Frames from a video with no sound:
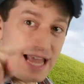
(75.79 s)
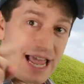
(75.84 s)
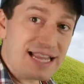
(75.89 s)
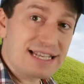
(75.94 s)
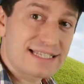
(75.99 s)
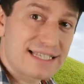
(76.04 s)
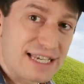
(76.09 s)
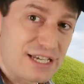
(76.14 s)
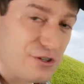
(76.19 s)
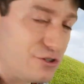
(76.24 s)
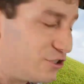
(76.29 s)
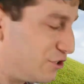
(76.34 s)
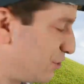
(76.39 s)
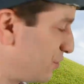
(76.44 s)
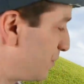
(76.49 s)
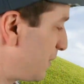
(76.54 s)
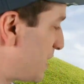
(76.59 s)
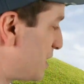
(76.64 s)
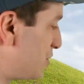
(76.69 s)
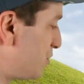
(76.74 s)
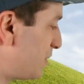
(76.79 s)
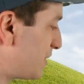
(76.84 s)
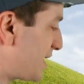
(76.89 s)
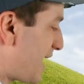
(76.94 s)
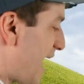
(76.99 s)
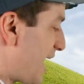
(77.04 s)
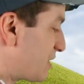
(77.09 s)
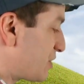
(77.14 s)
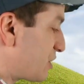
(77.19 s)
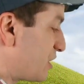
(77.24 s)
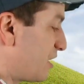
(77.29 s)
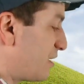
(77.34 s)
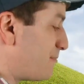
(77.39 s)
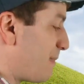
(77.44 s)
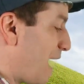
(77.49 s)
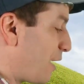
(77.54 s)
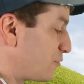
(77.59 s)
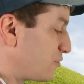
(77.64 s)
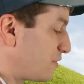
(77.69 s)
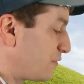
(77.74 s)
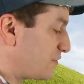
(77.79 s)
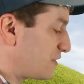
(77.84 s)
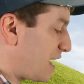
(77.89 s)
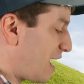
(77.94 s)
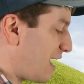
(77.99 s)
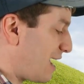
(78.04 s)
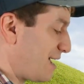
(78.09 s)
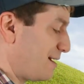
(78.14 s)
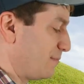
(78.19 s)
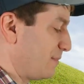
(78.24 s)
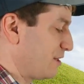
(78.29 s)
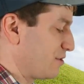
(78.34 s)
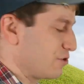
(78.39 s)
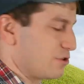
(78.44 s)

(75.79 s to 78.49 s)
Next thing you do is you attach an amount of time.